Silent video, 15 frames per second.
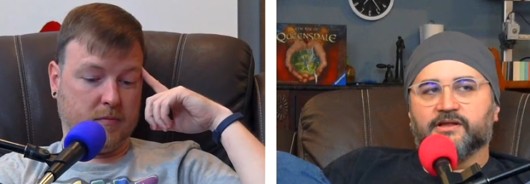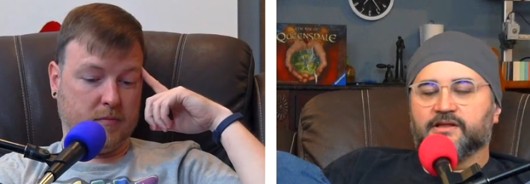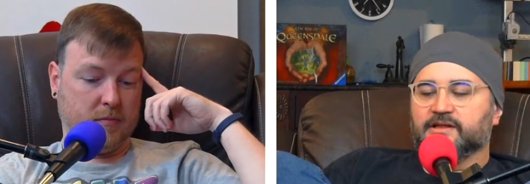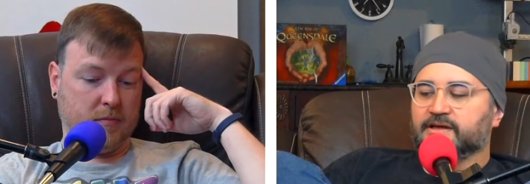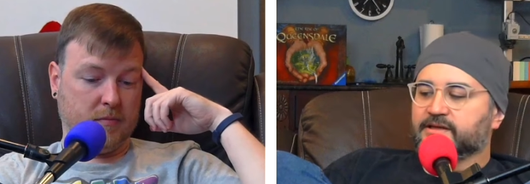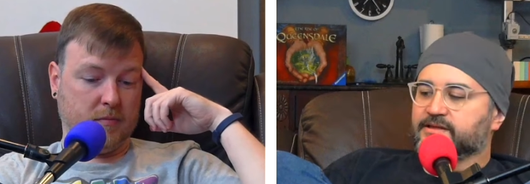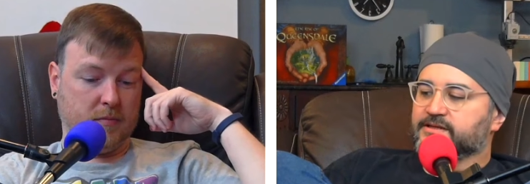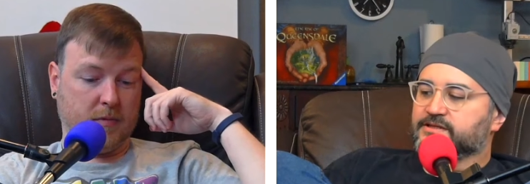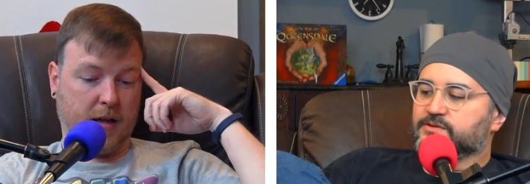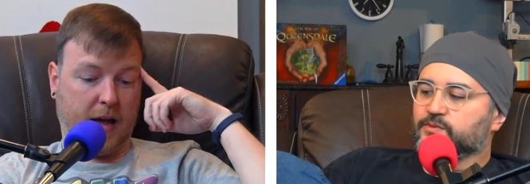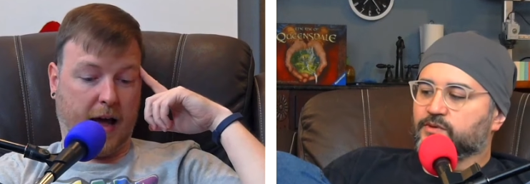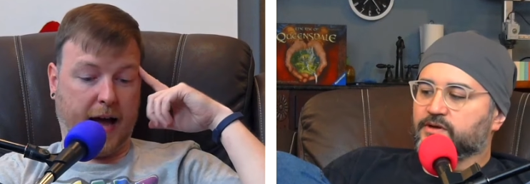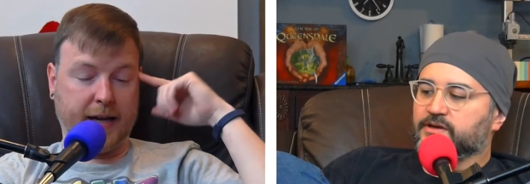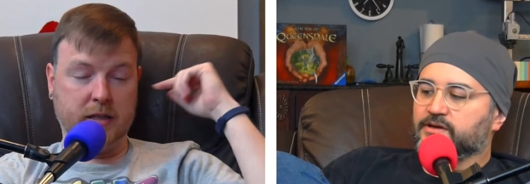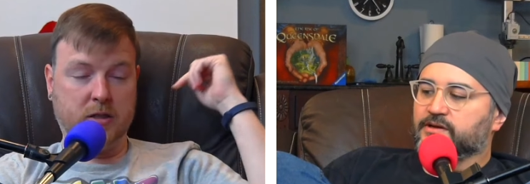Speaker 1: like this
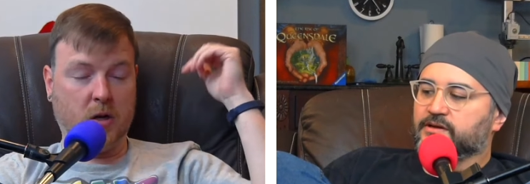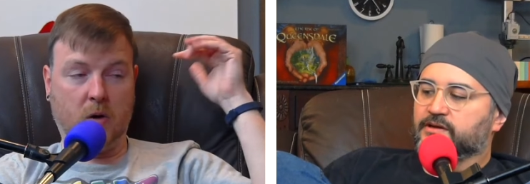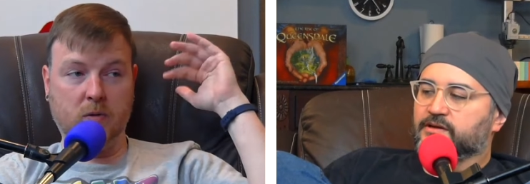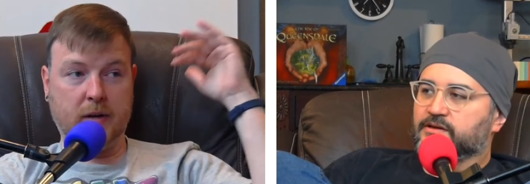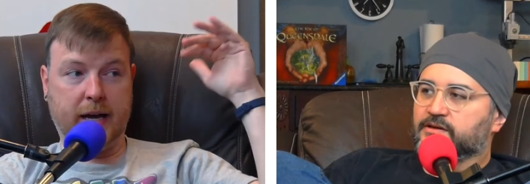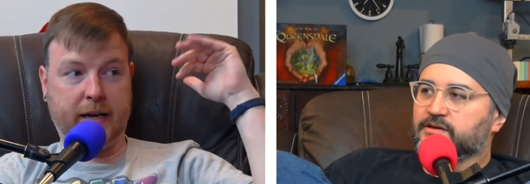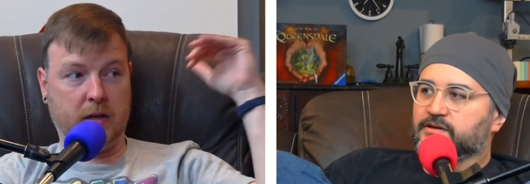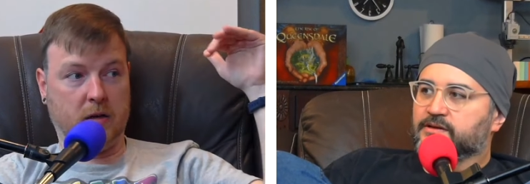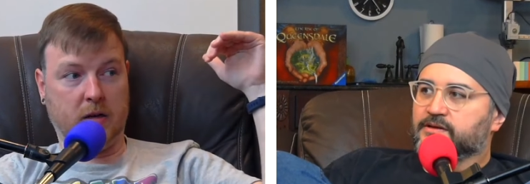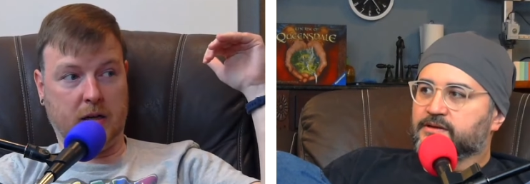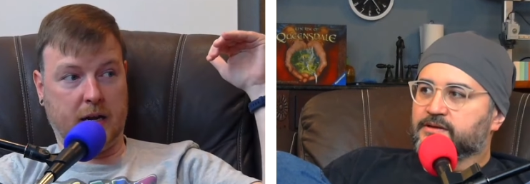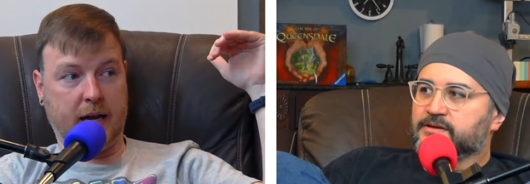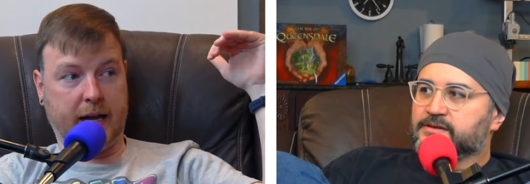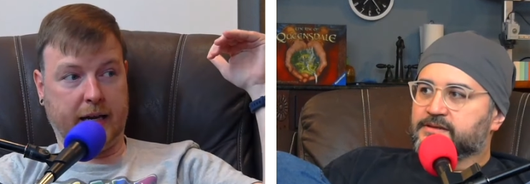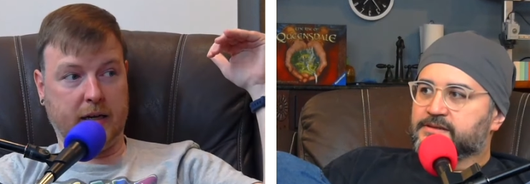one. I don't like it
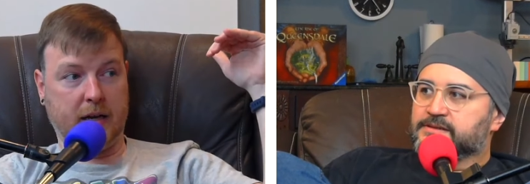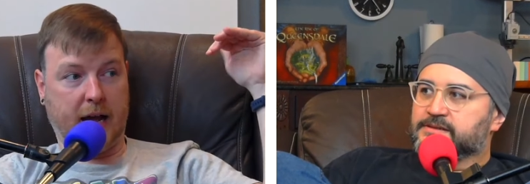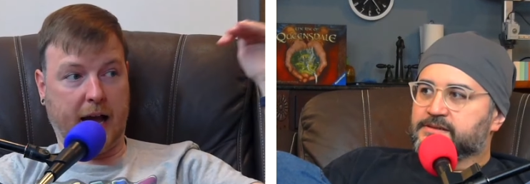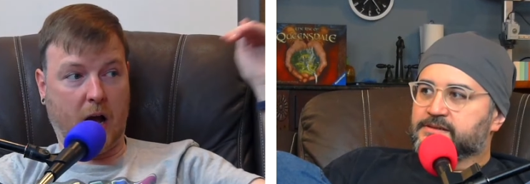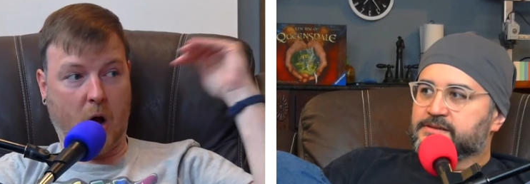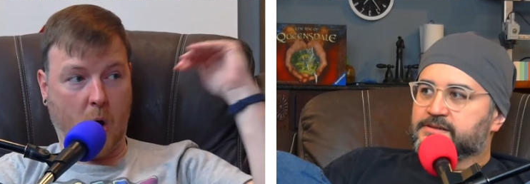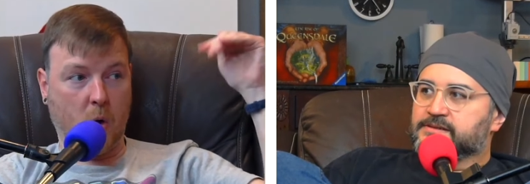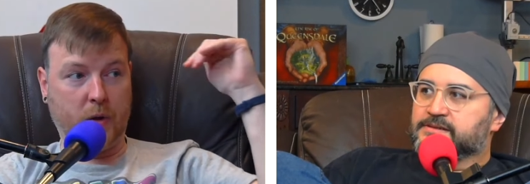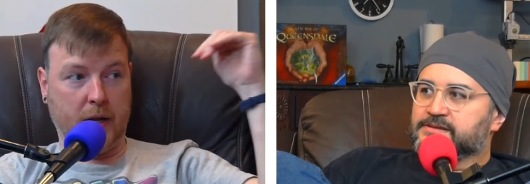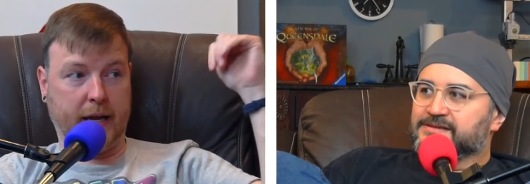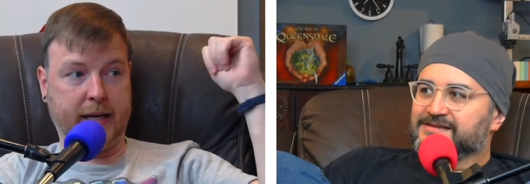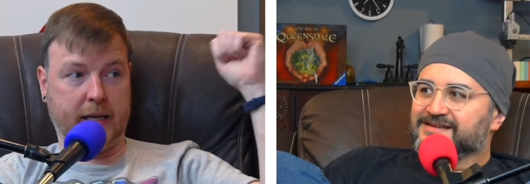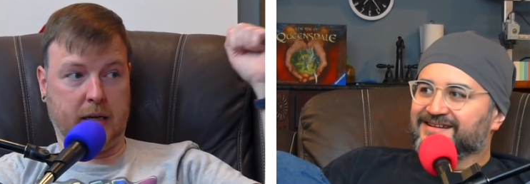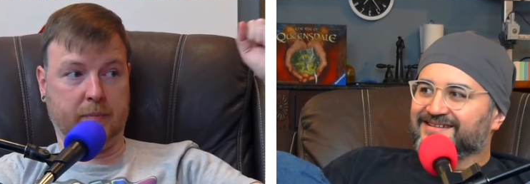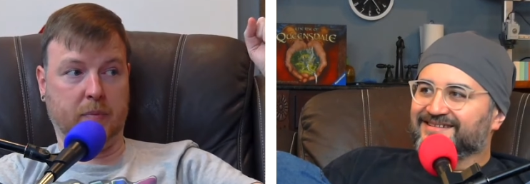online. I only like
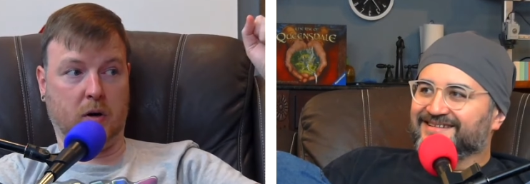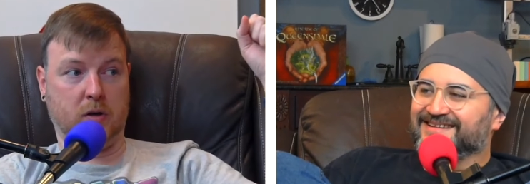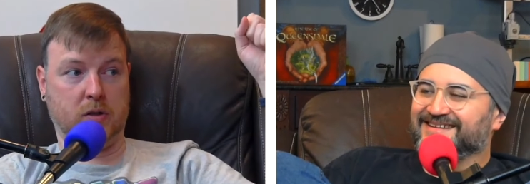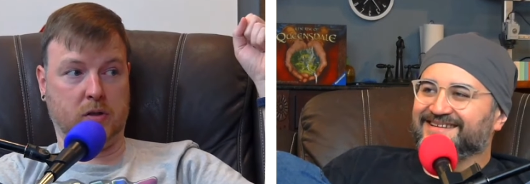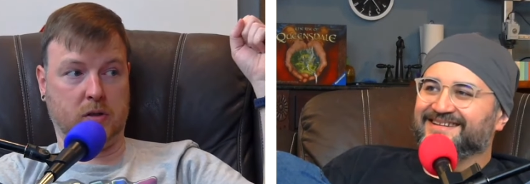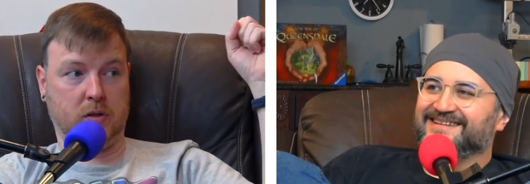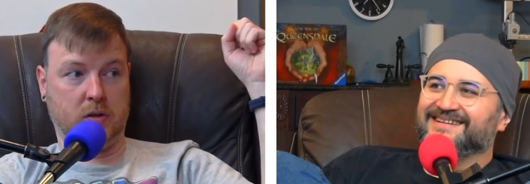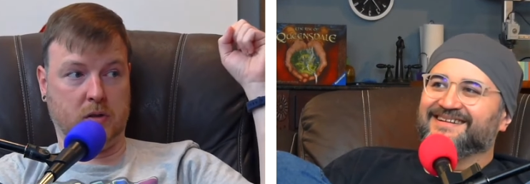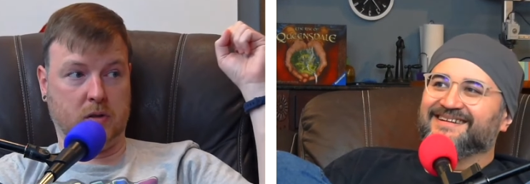it in person.